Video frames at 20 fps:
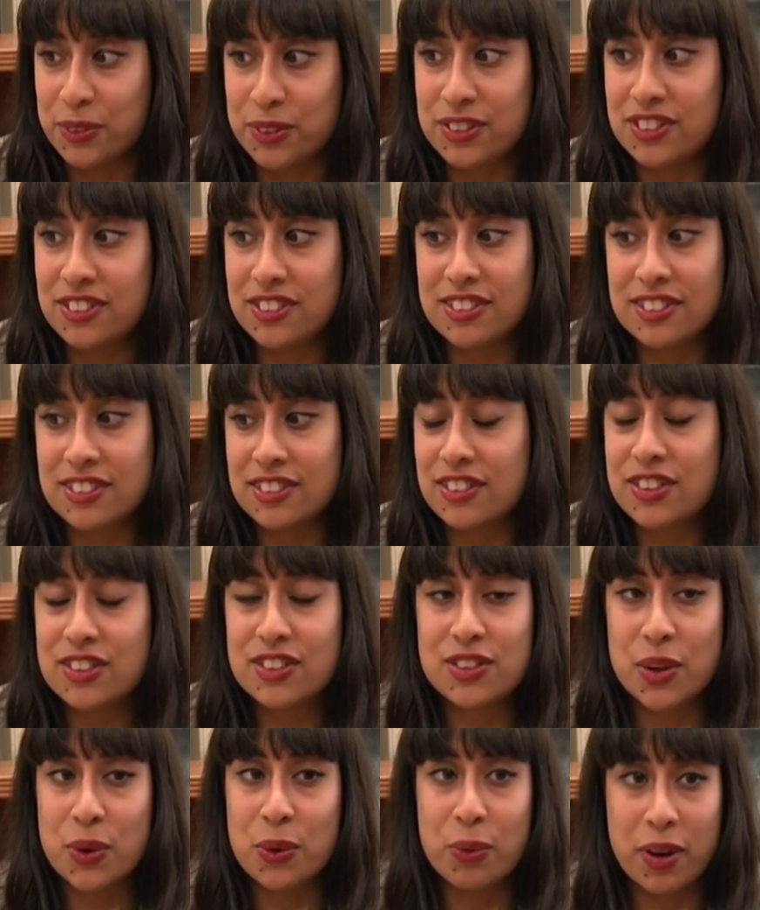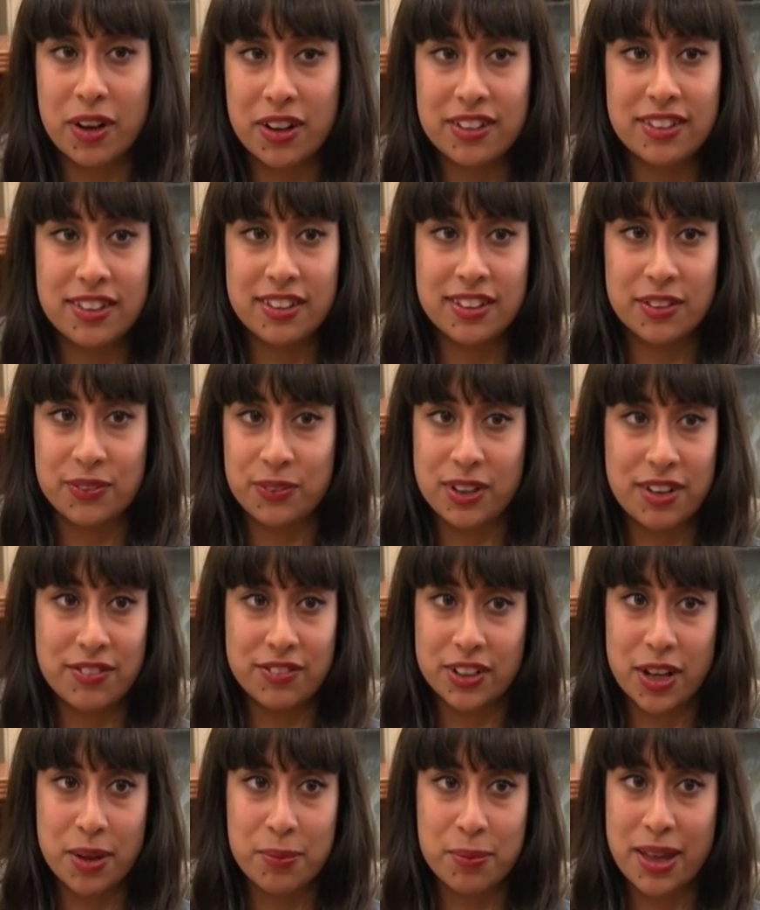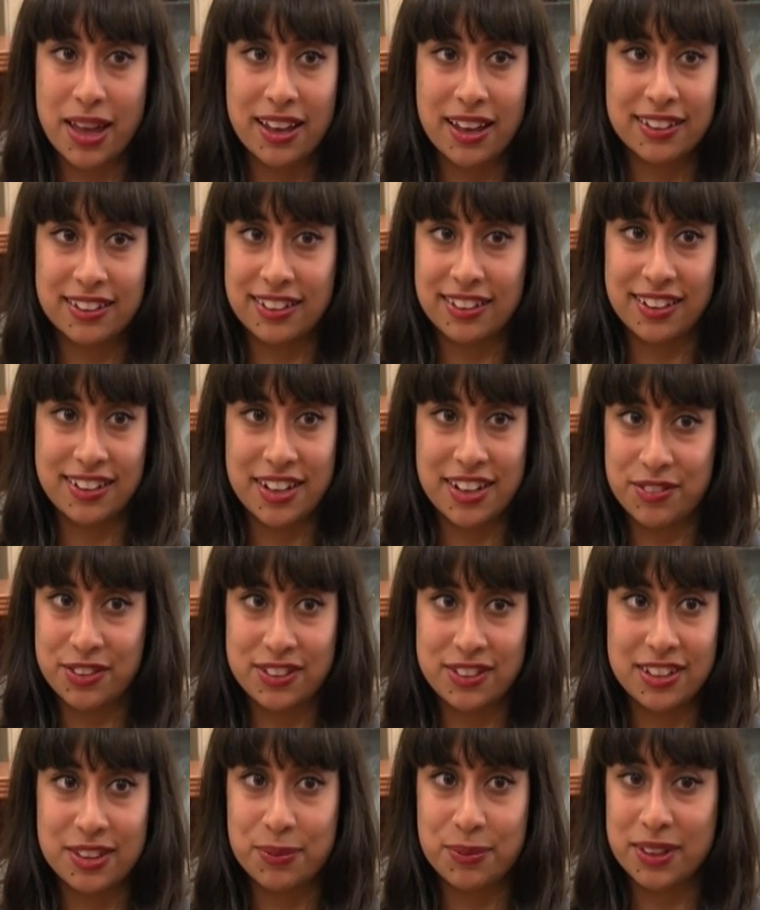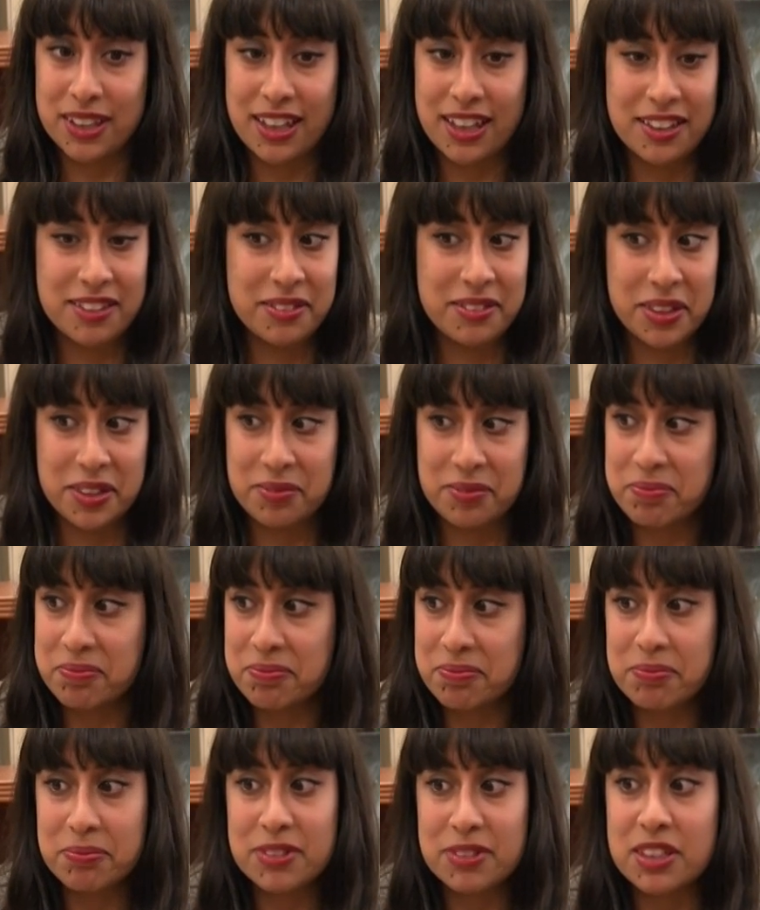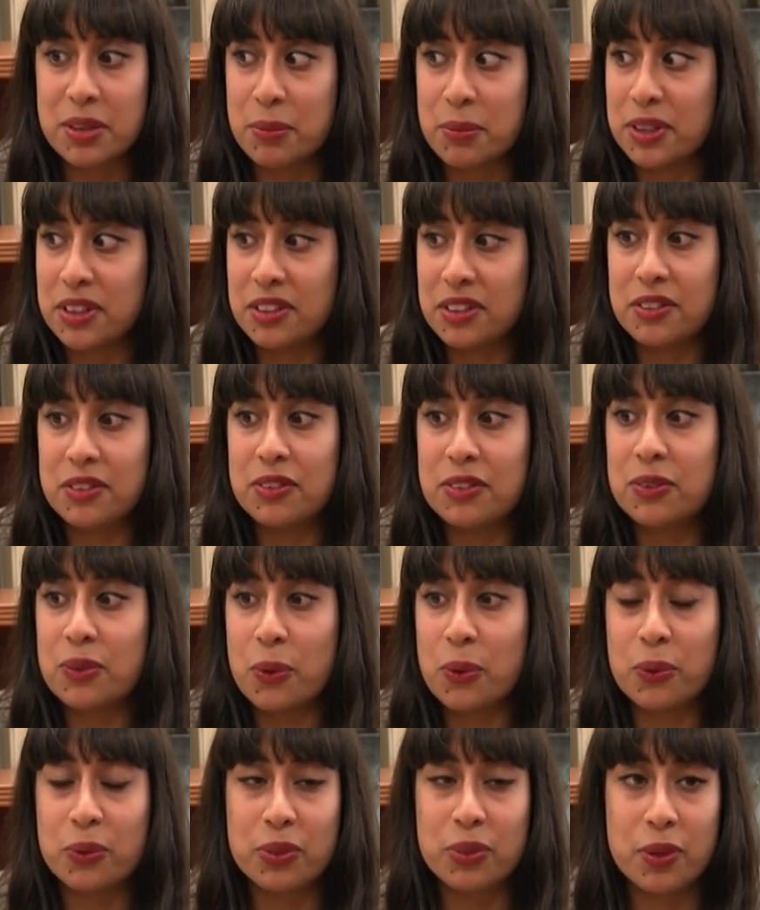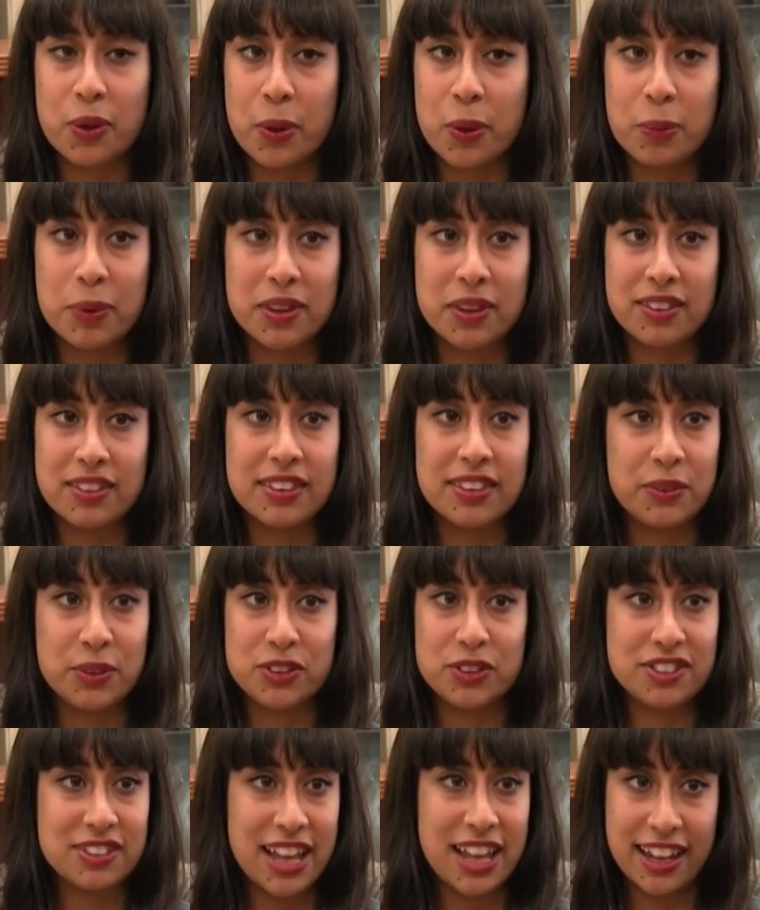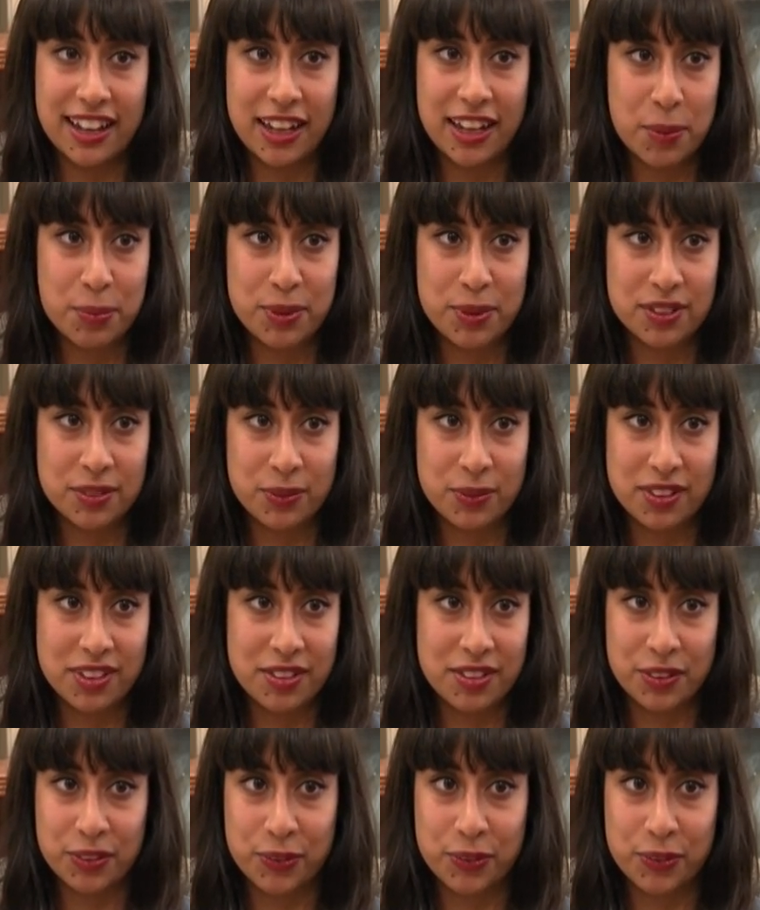was so worried that they would never come back and I'd never see them again, that somebody had sold them and they were just hanging up in someone's living